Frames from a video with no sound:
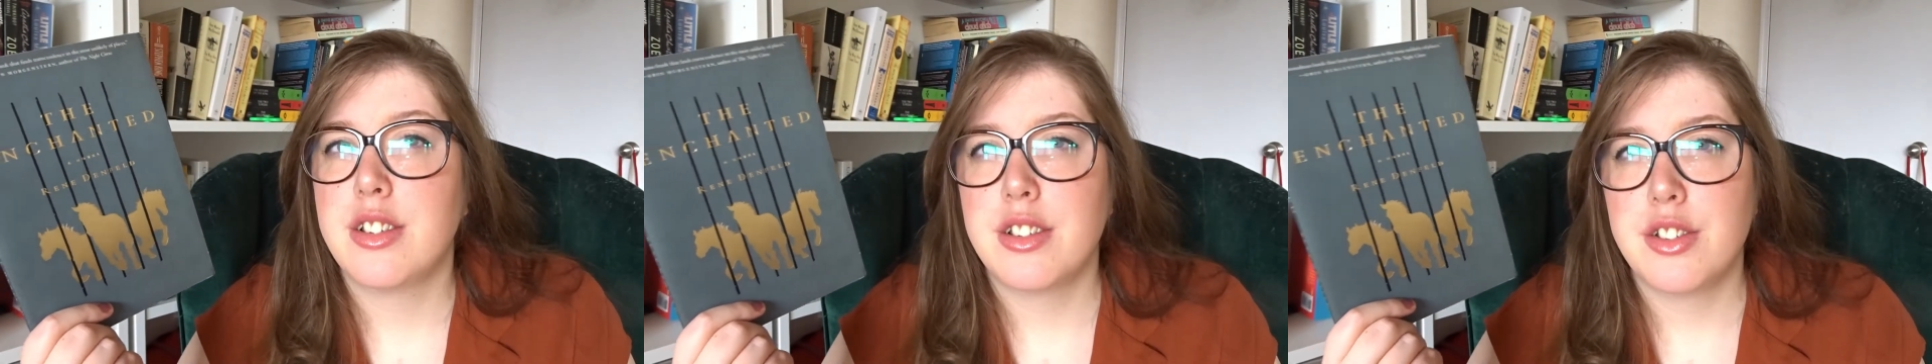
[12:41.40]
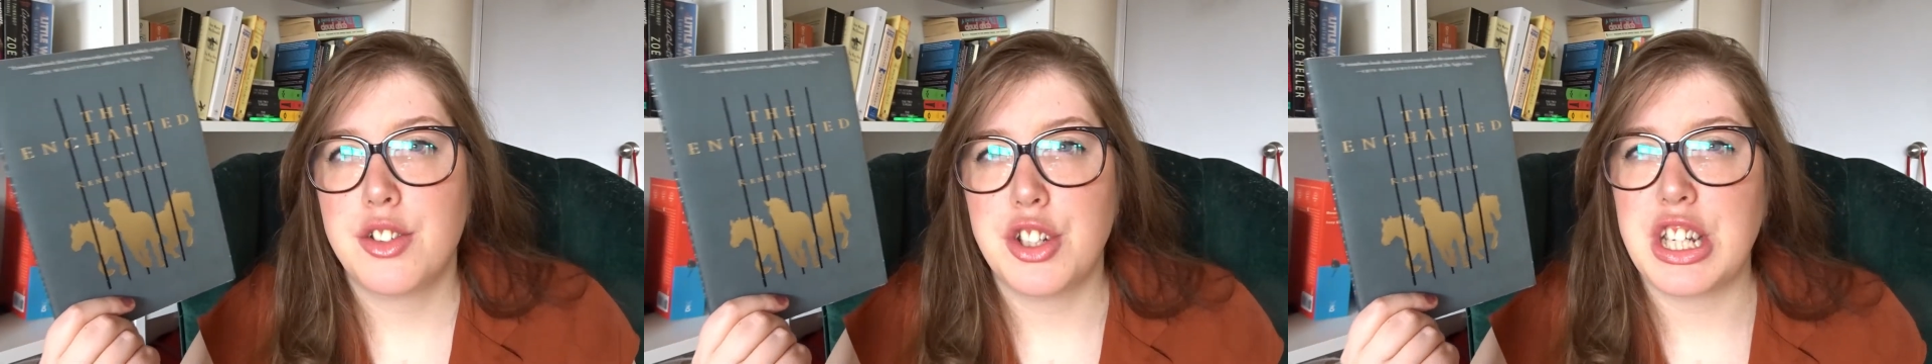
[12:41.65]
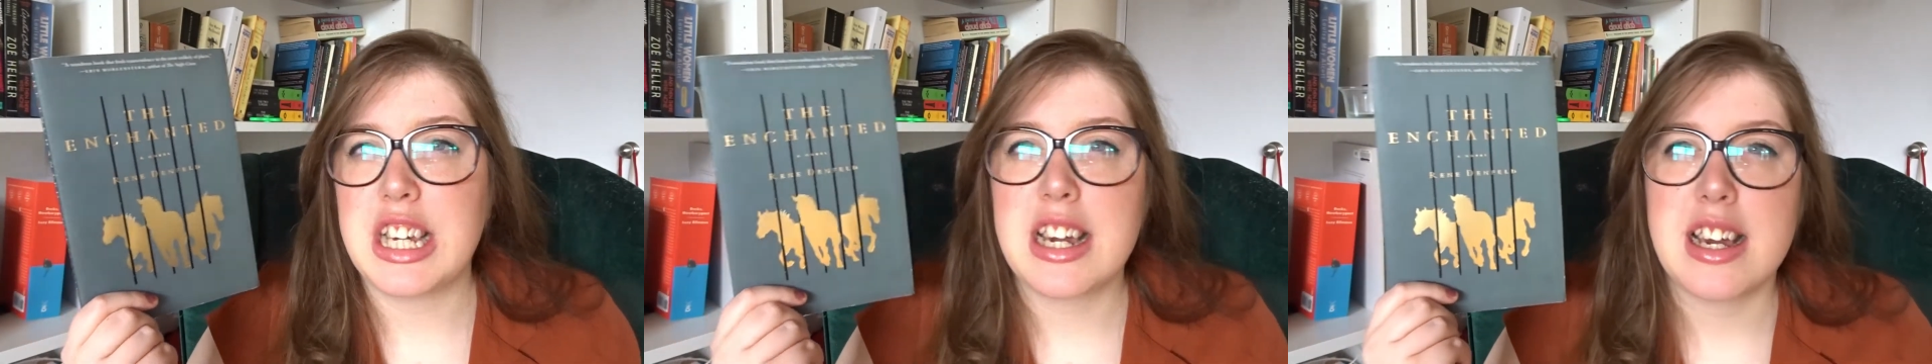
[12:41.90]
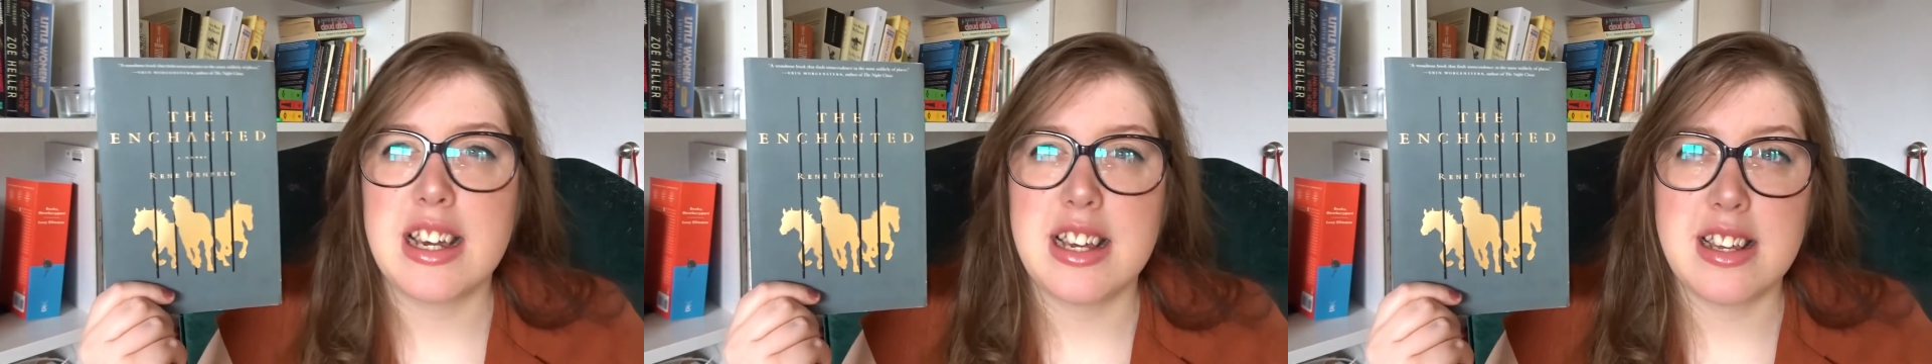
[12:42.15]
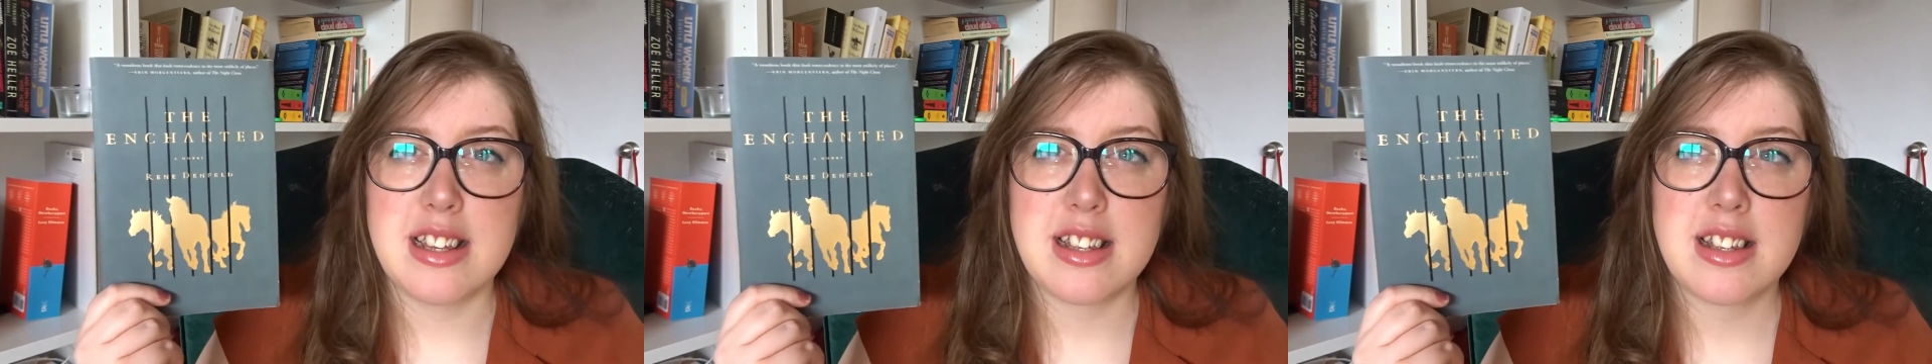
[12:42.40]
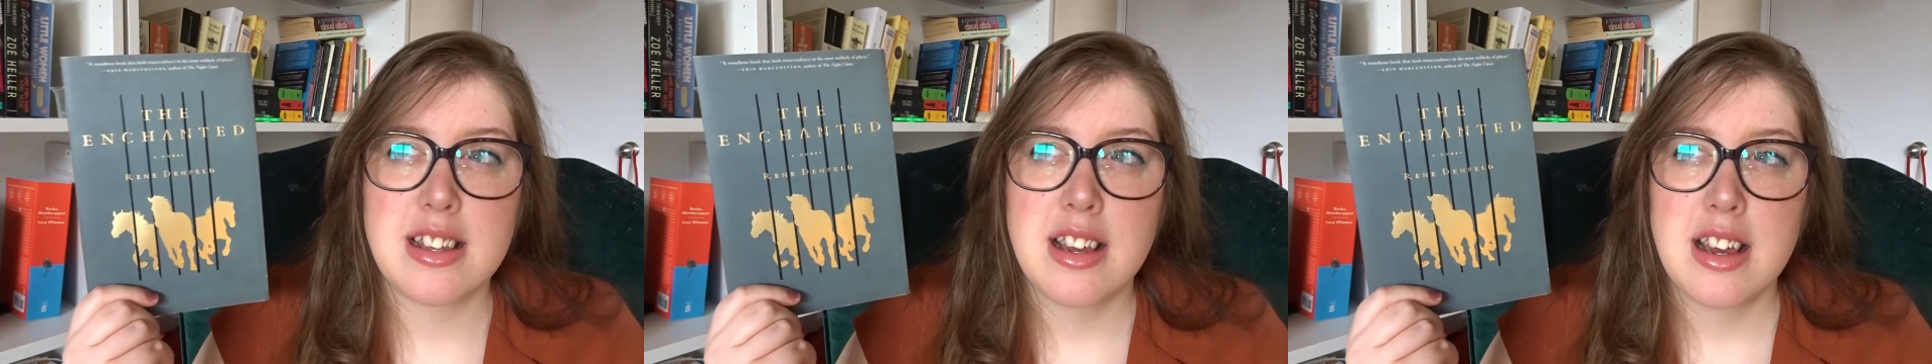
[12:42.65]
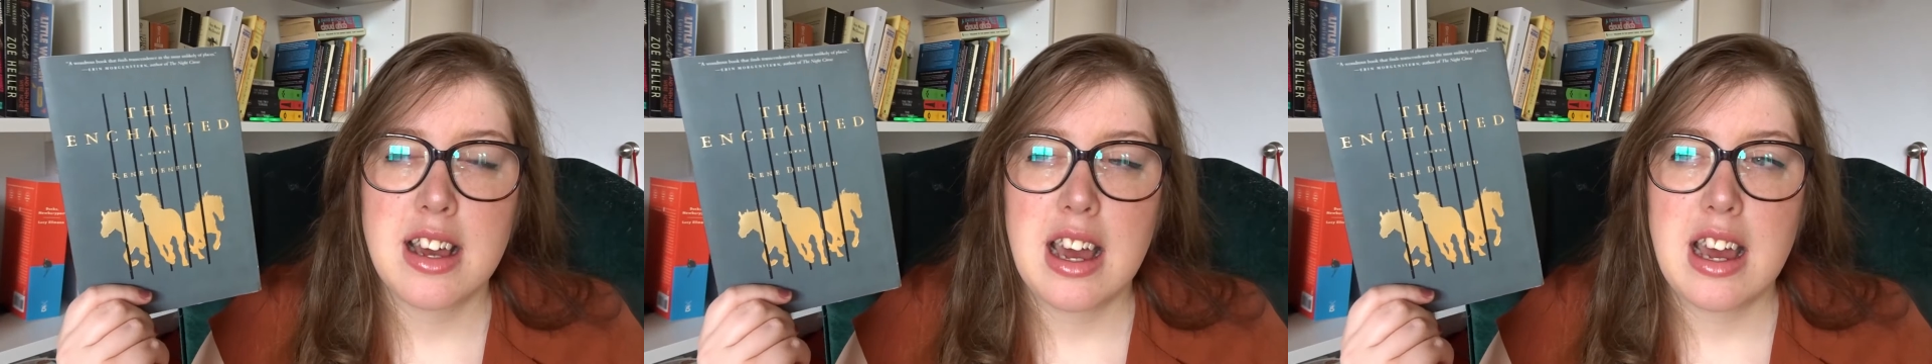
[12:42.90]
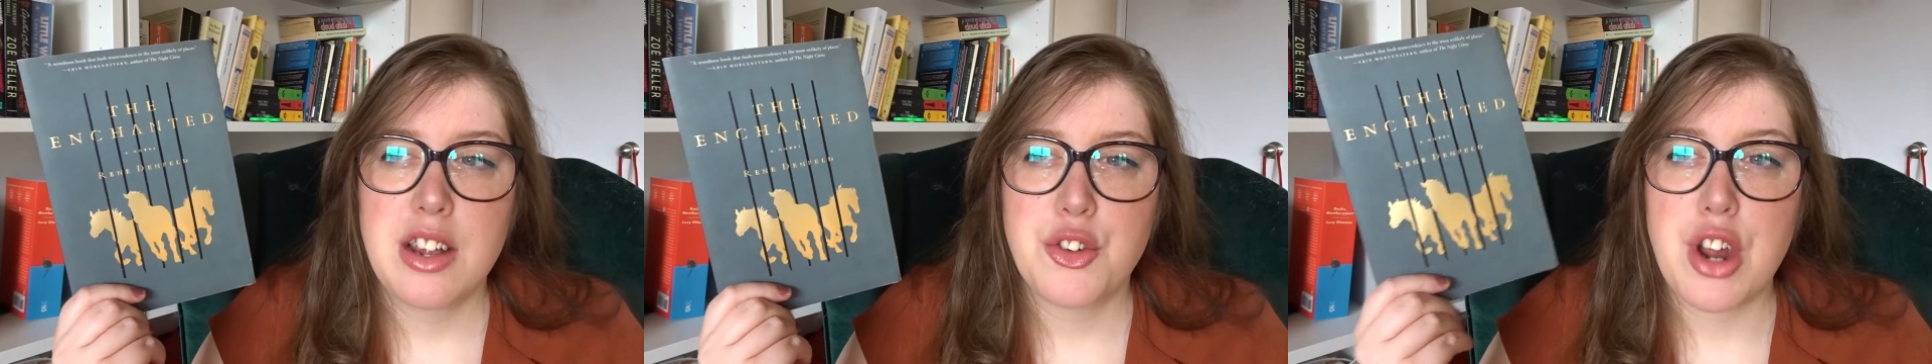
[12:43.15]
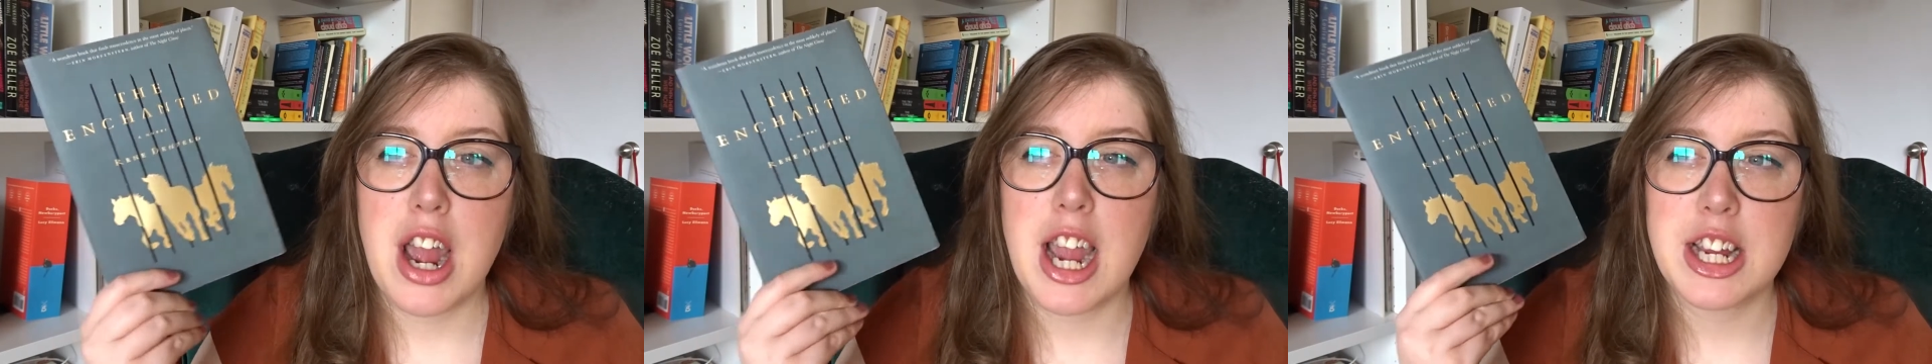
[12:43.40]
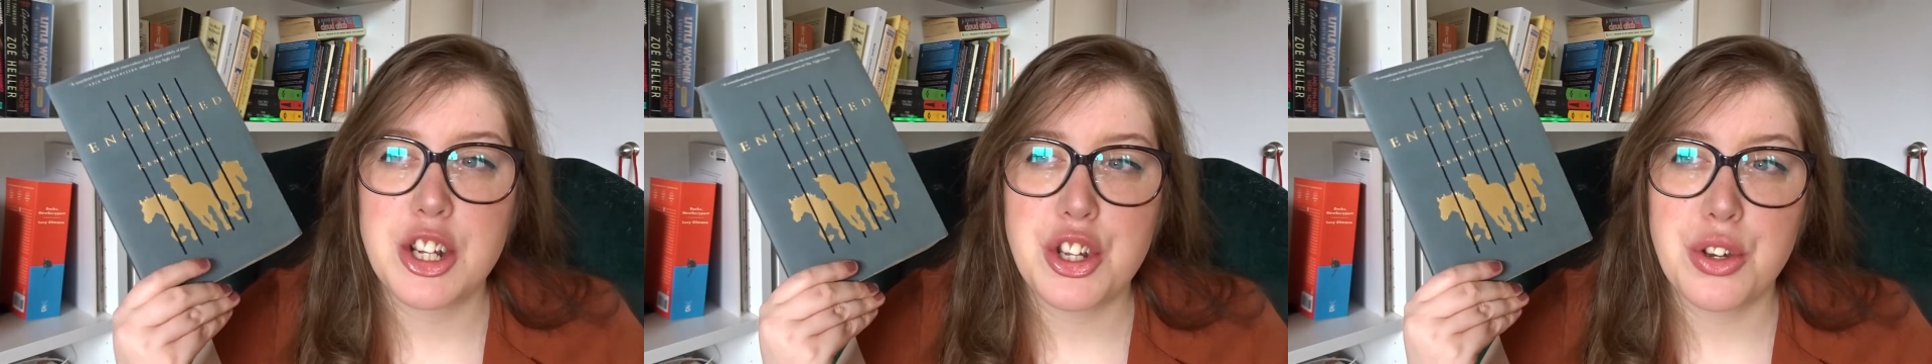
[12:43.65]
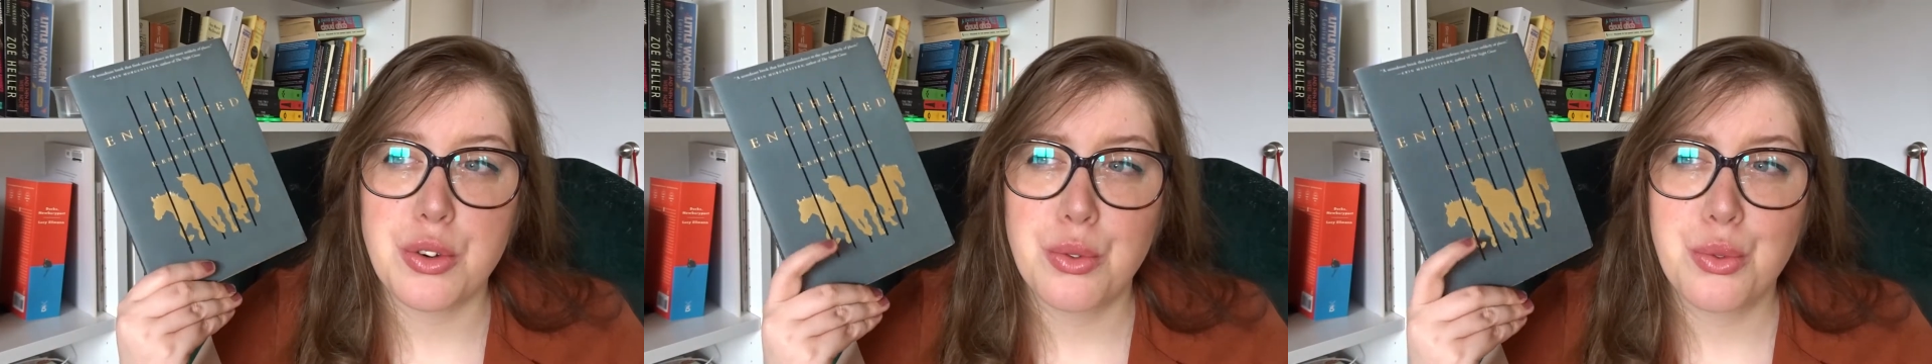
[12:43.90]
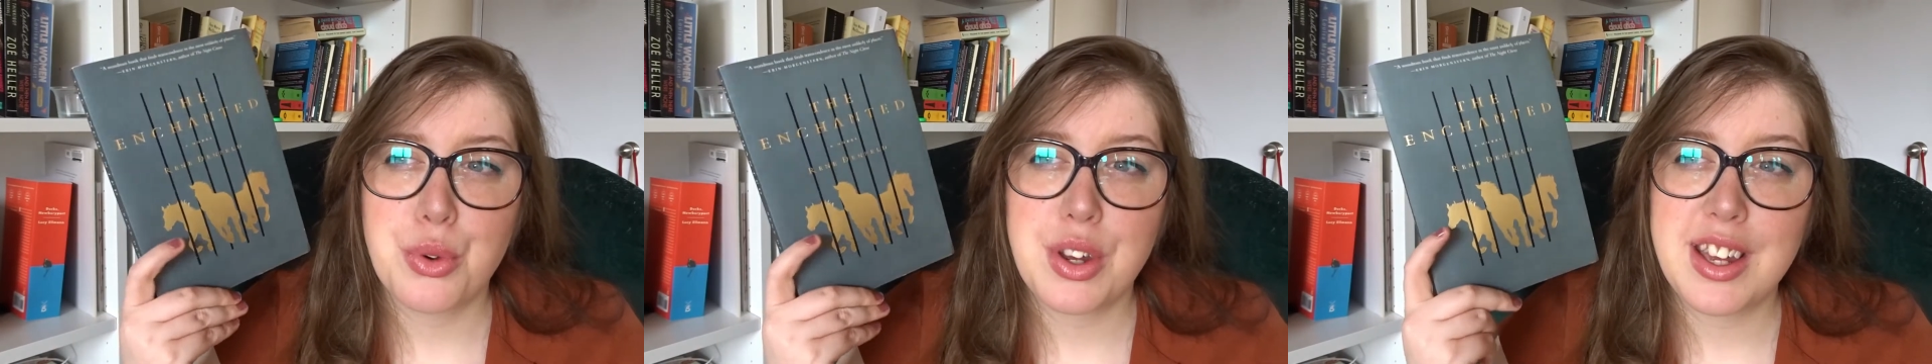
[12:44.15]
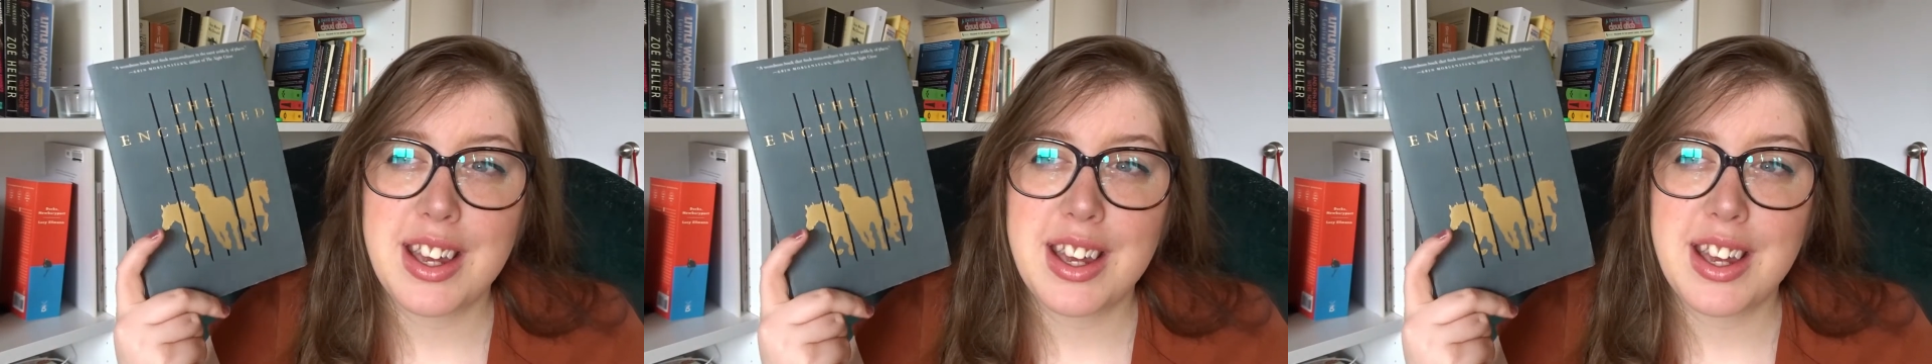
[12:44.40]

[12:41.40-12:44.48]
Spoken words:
she is trying to